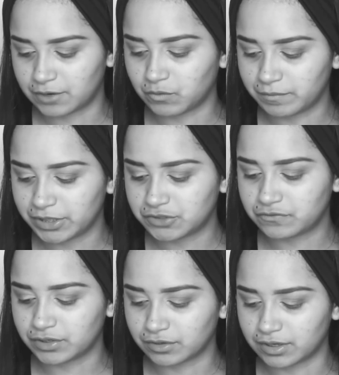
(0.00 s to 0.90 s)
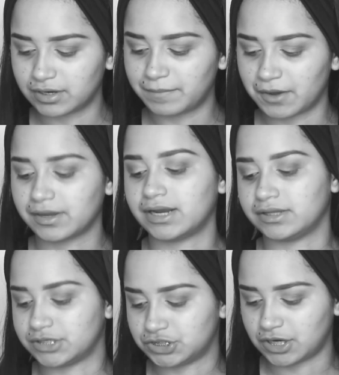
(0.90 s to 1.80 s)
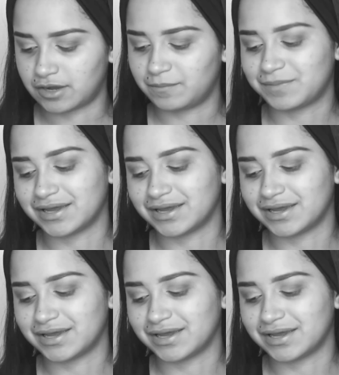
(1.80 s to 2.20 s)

and what made you feel good about getting this job?